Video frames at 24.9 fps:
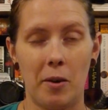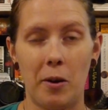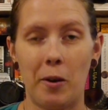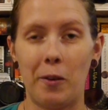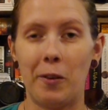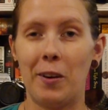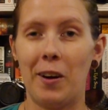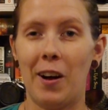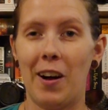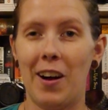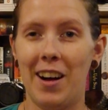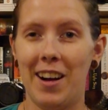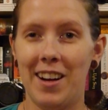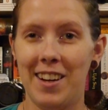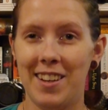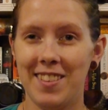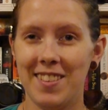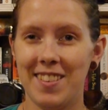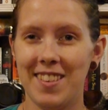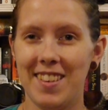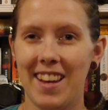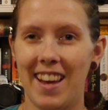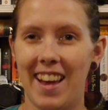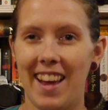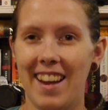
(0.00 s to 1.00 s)

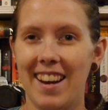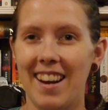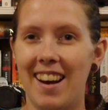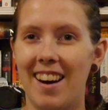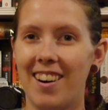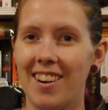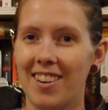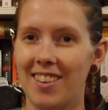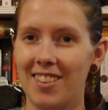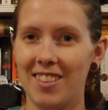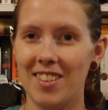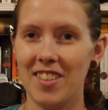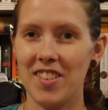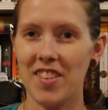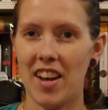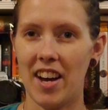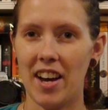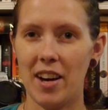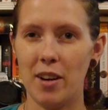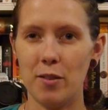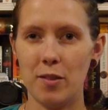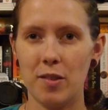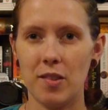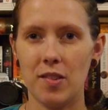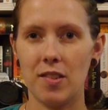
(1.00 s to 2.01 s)
and uncle's
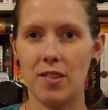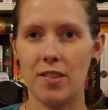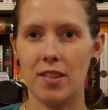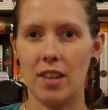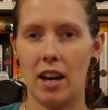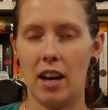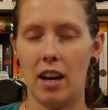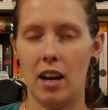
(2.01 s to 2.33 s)
house.